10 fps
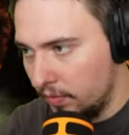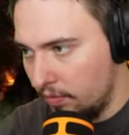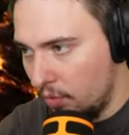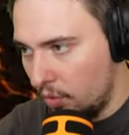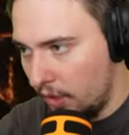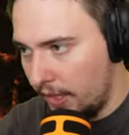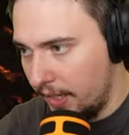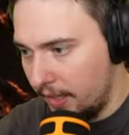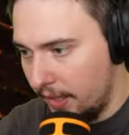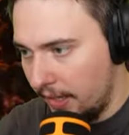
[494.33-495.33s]
More
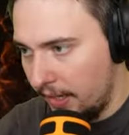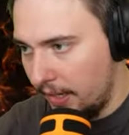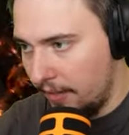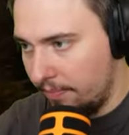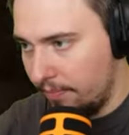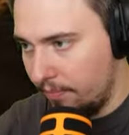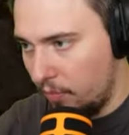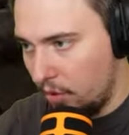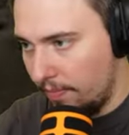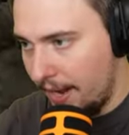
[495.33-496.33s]
and
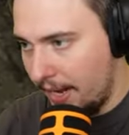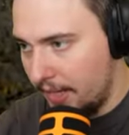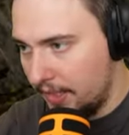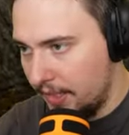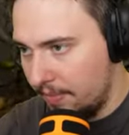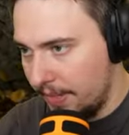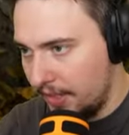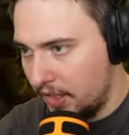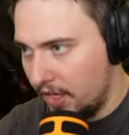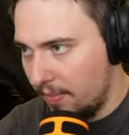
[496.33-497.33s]
more badass
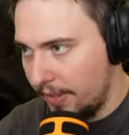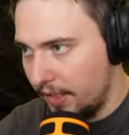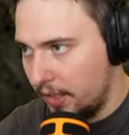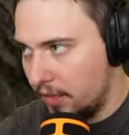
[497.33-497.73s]
enemies coming.